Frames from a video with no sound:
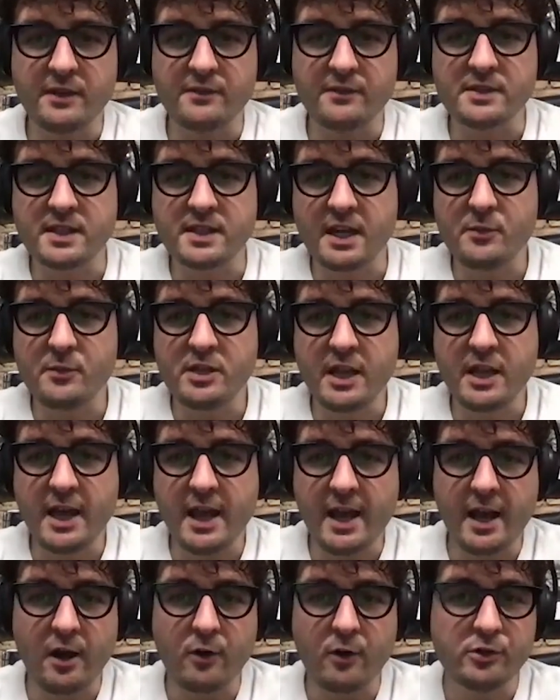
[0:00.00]
we have Simon
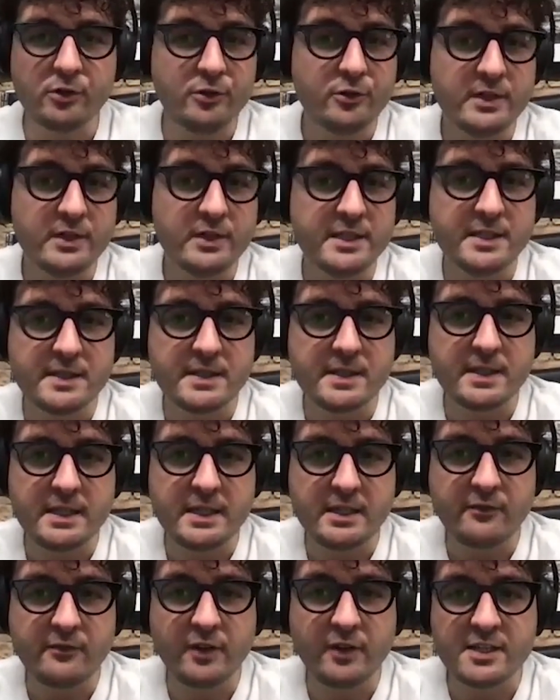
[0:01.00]
Howe, who is
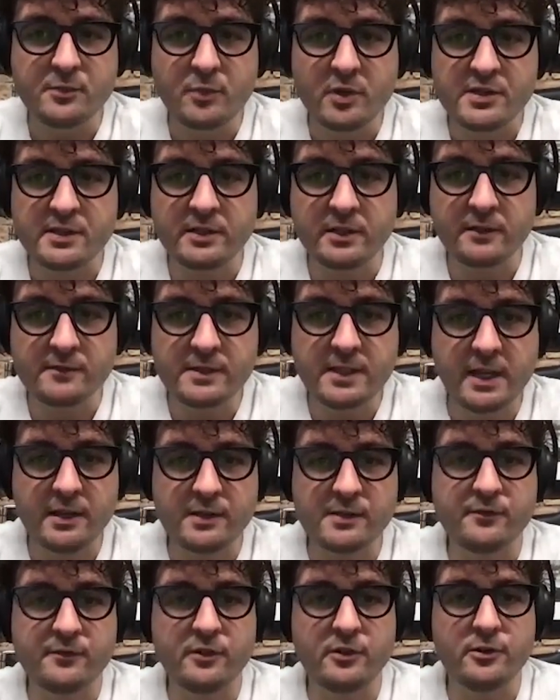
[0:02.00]
the Vice President of
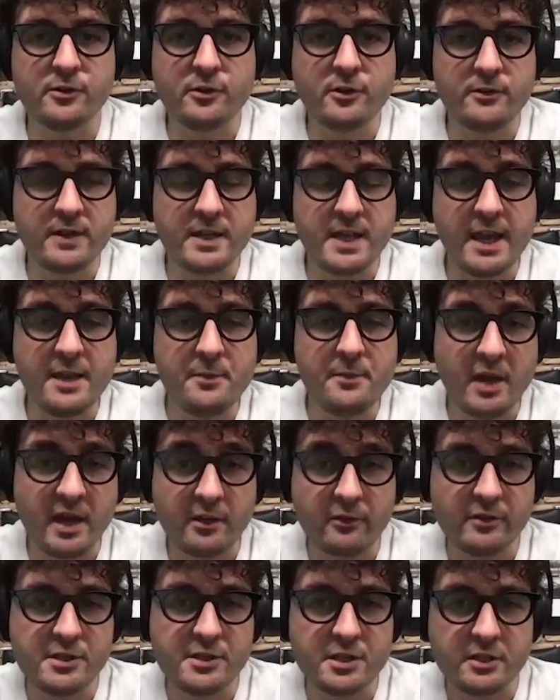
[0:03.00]
Sales for the
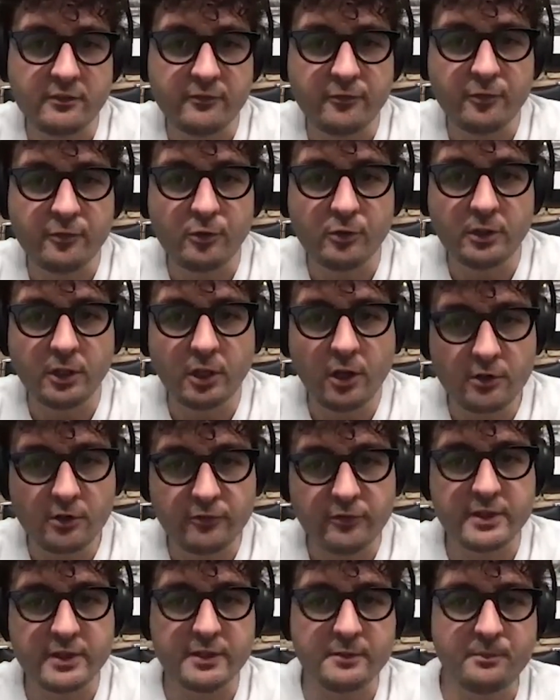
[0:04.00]
APAC region for
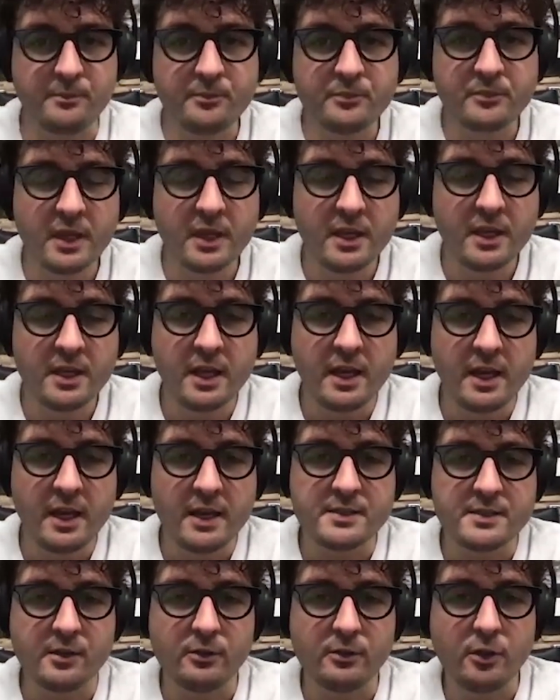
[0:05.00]
LogRhythm.
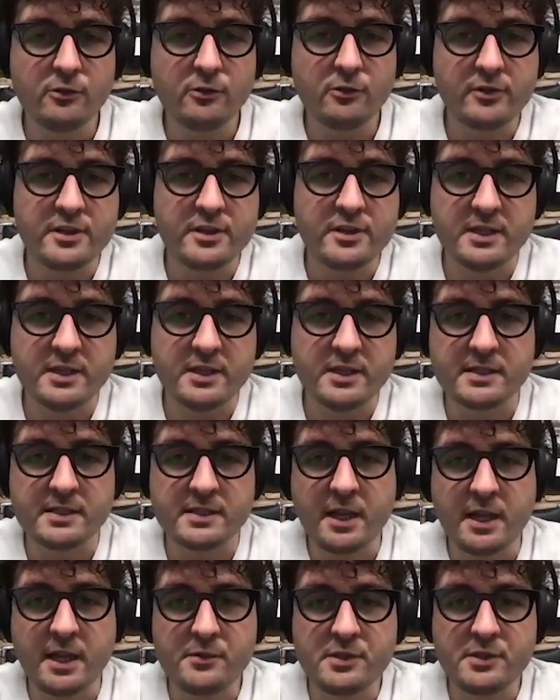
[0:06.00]
So LogRhythm is a
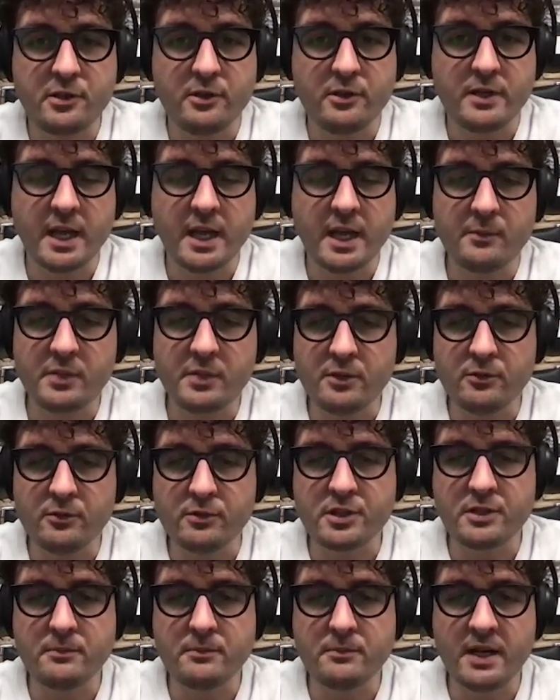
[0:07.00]
cybersecurity company
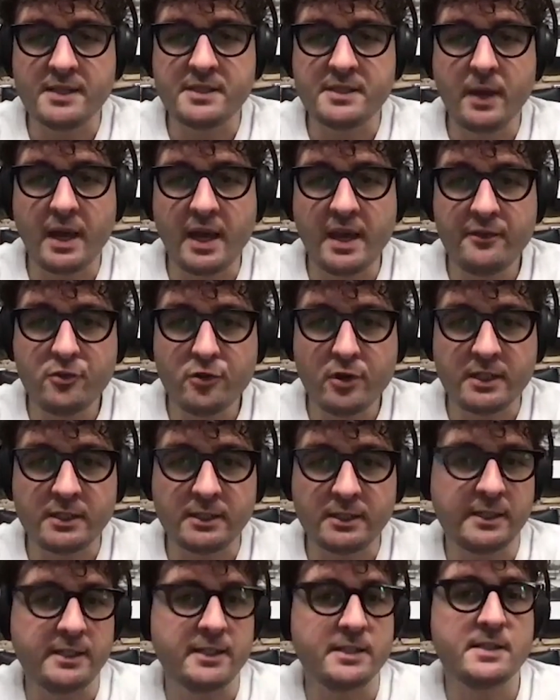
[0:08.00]
which combines behavior
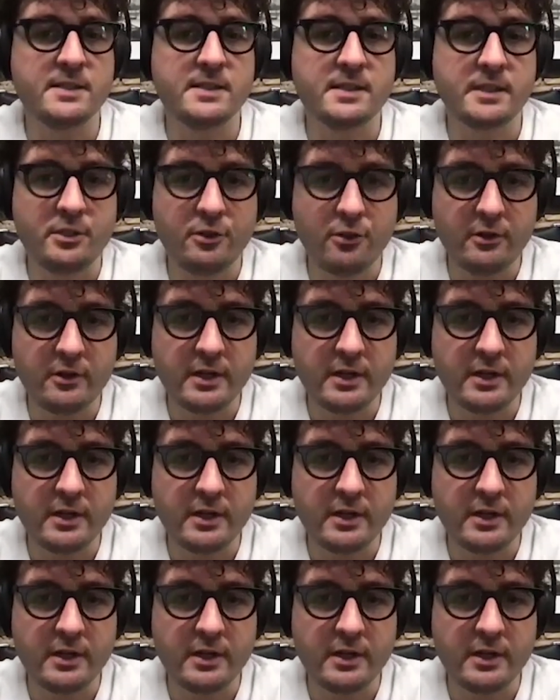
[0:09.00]
analytics,